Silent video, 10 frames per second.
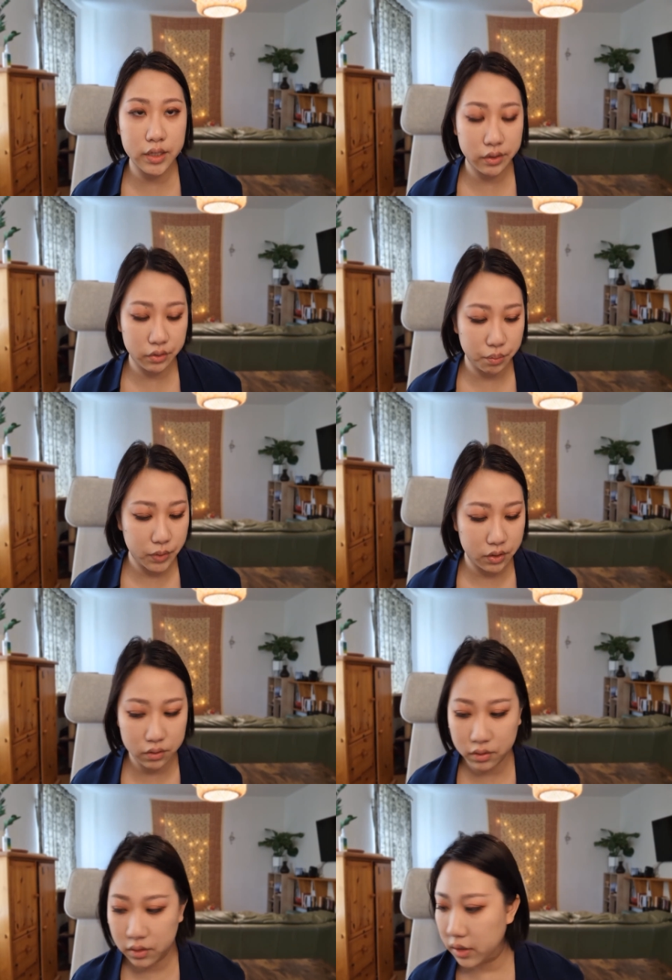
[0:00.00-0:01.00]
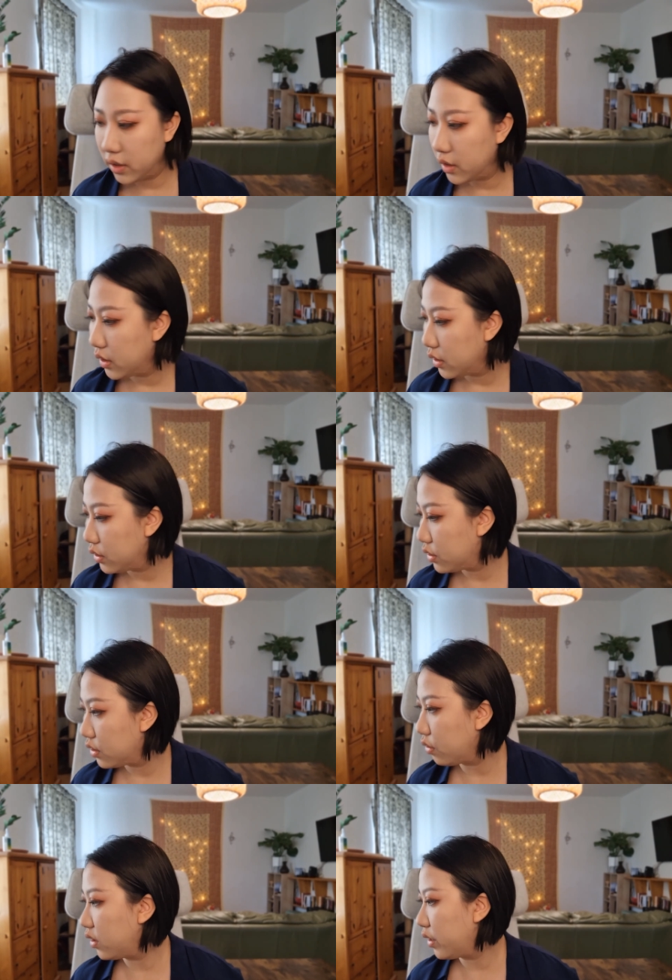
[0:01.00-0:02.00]
down the middle.
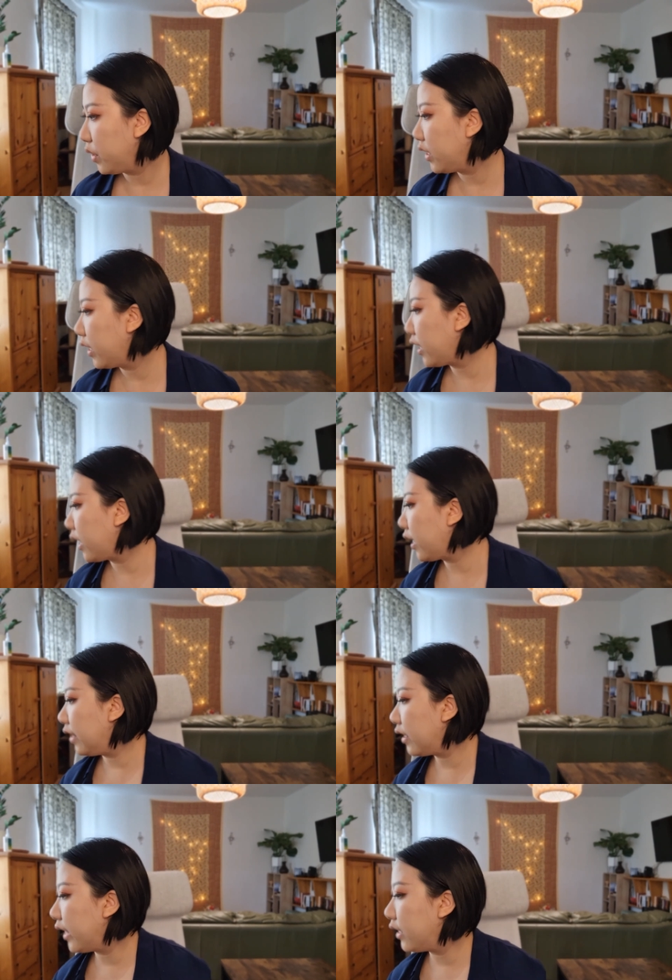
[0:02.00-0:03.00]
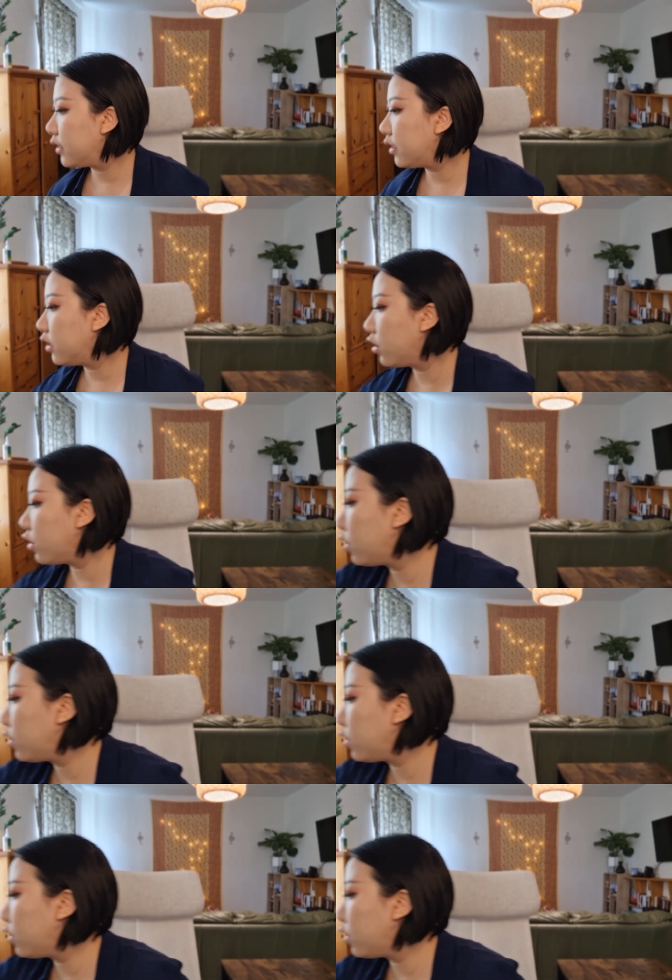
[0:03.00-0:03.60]
So let me get a highlighter